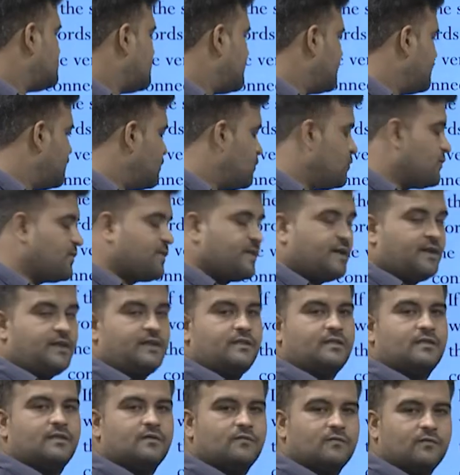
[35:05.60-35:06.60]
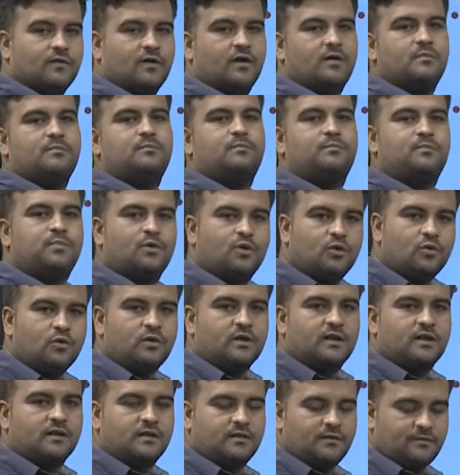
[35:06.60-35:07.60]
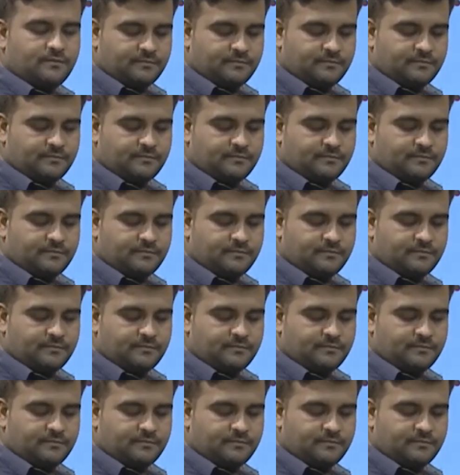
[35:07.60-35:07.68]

using the verb plural.